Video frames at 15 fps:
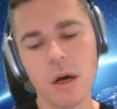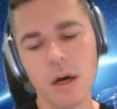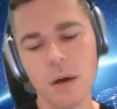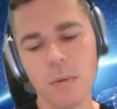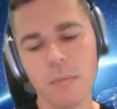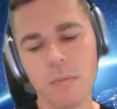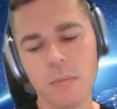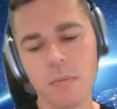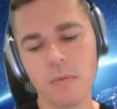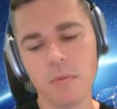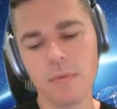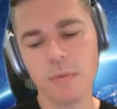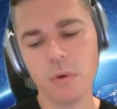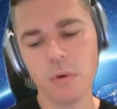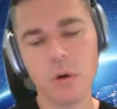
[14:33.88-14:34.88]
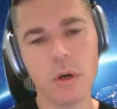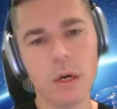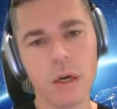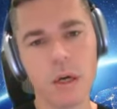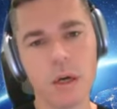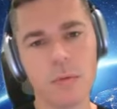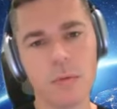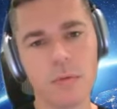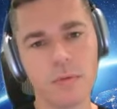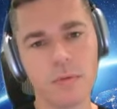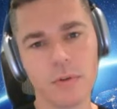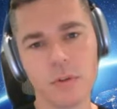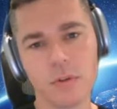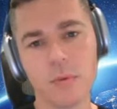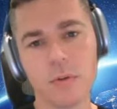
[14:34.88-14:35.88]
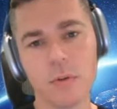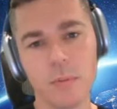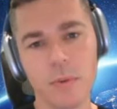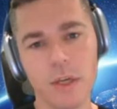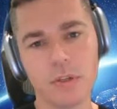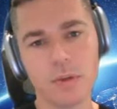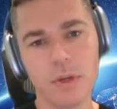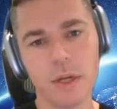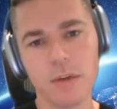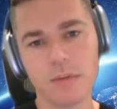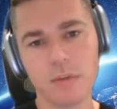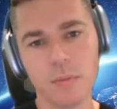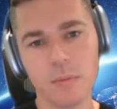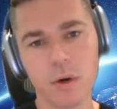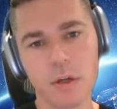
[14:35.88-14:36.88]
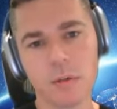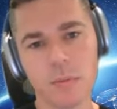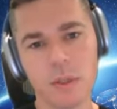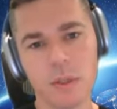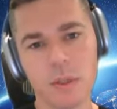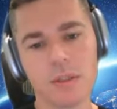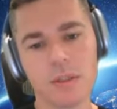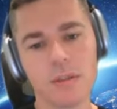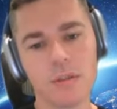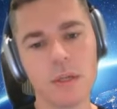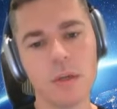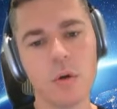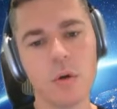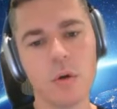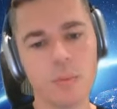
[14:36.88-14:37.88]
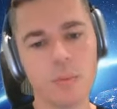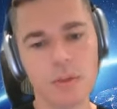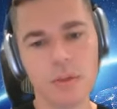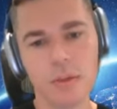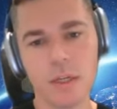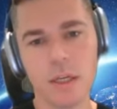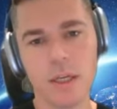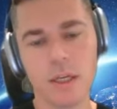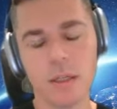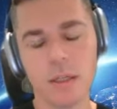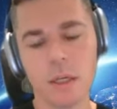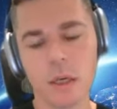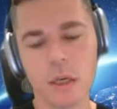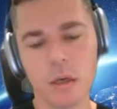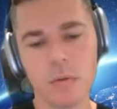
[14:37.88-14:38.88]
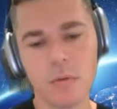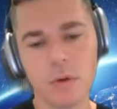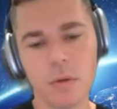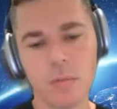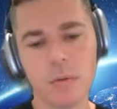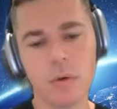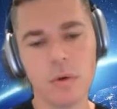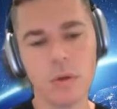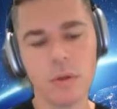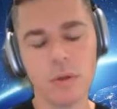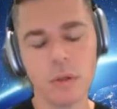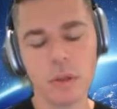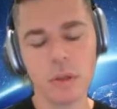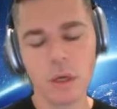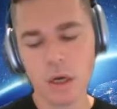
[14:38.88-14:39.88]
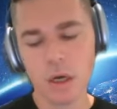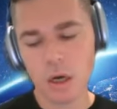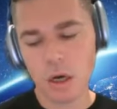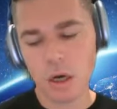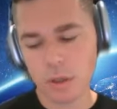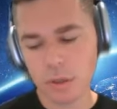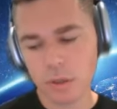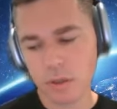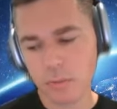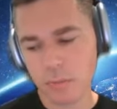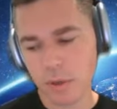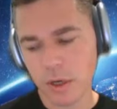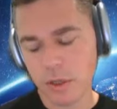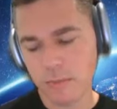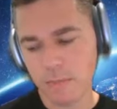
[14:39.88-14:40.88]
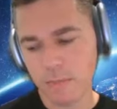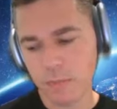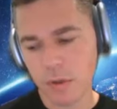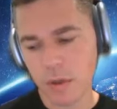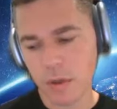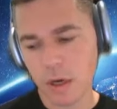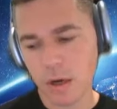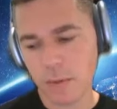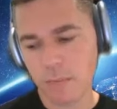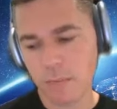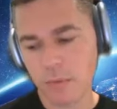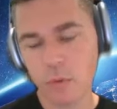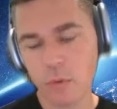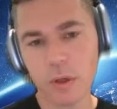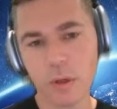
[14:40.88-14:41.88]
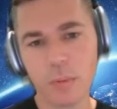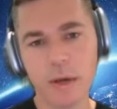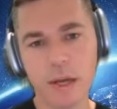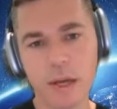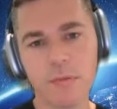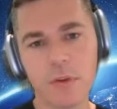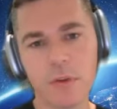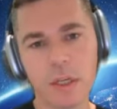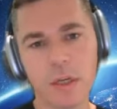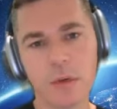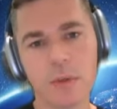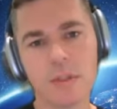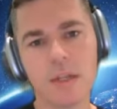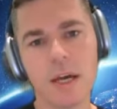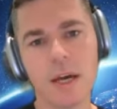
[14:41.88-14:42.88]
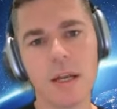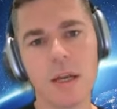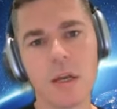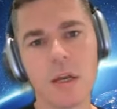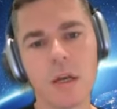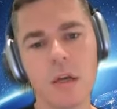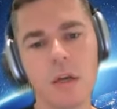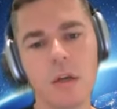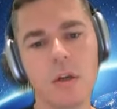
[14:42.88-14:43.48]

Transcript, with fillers: um, for uh, for some of the major NFT marketplaces like OpenSea and Rarible and others. But um, the real benefit here is that